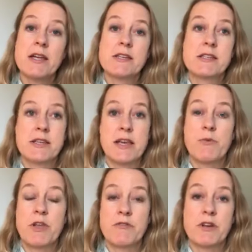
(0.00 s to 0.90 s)
See
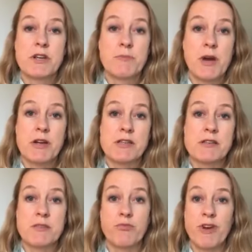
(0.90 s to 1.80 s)
whether it
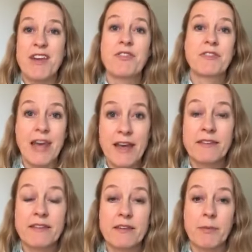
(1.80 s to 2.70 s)
passes the breath
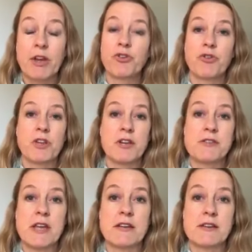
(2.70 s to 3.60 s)
test to make sure that your
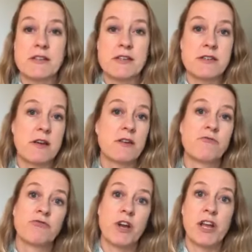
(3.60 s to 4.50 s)
sentences aren't
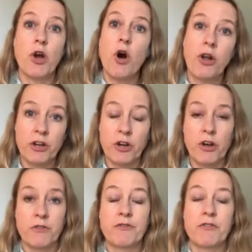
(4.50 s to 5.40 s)
running on and
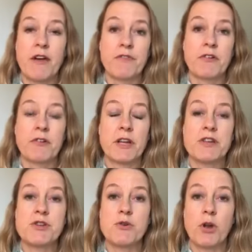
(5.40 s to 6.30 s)
on forever and they're
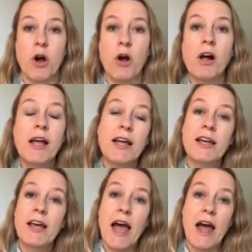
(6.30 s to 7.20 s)
too long.
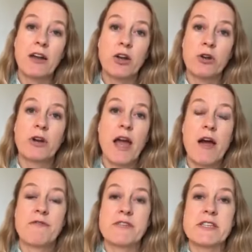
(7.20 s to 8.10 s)
And look
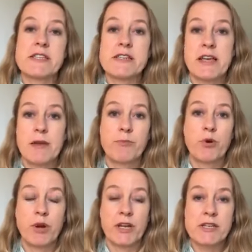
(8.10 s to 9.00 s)
out for sticking
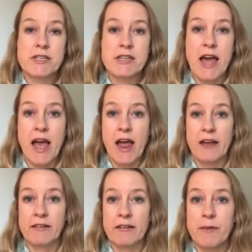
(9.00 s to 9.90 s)
points
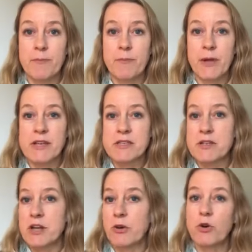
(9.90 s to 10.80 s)
and bits
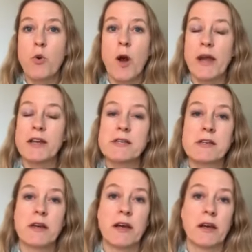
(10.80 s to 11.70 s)
that don't quite
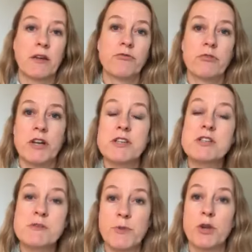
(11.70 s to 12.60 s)
run
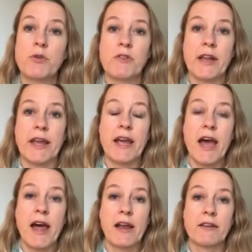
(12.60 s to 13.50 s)
smoothly,
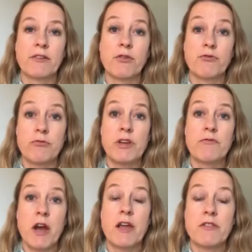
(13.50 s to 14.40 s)
and
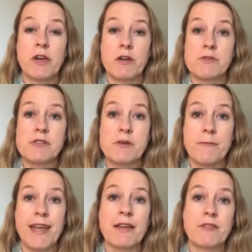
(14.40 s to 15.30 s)
rewrite those to
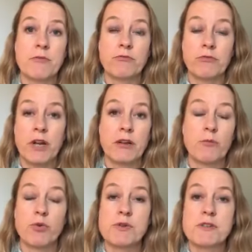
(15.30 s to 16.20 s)
make them run
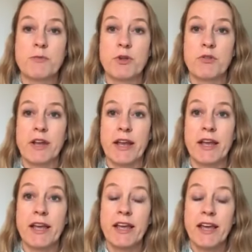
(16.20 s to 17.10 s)
more
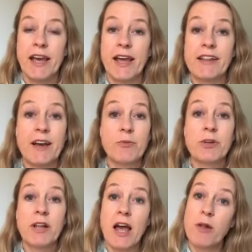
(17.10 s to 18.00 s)
smoothly. And that
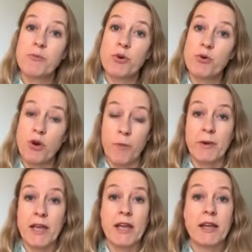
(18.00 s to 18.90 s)
will help your
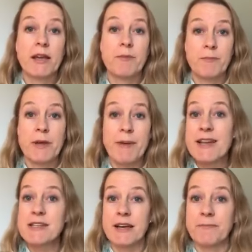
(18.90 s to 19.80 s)
copy be
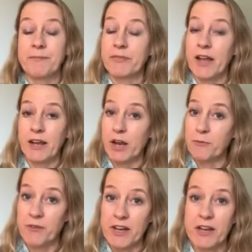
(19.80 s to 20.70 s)
better and
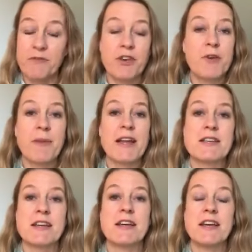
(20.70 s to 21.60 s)
hopefully convert
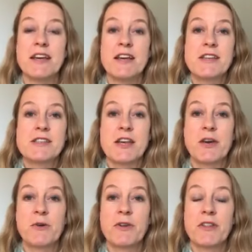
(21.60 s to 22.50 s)
better.
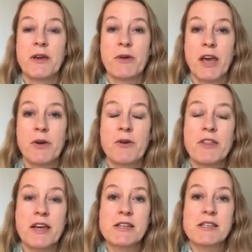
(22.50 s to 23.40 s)
So there we go.
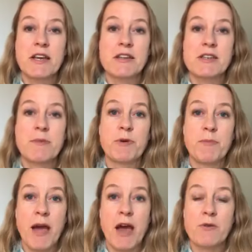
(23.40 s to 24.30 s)
There's a tip
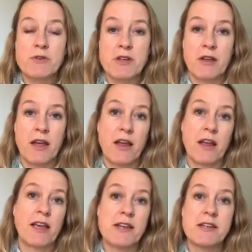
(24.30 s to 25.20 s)
about
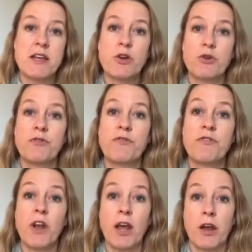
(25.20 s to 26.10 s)
getting good
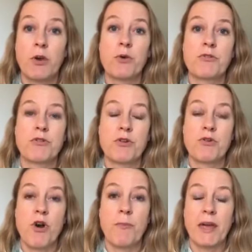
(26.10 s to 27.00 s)
flow through your
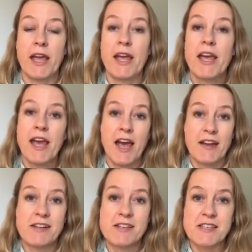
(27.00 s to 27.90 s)
copy.
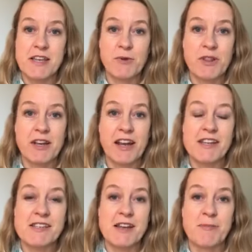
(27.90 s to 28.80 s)
And I'll see you in the
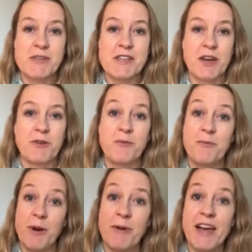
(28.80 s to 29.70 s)
next episode.
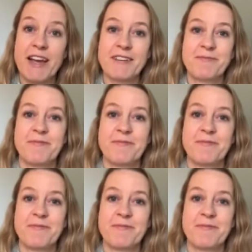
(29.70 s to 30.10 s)
Bye-bye.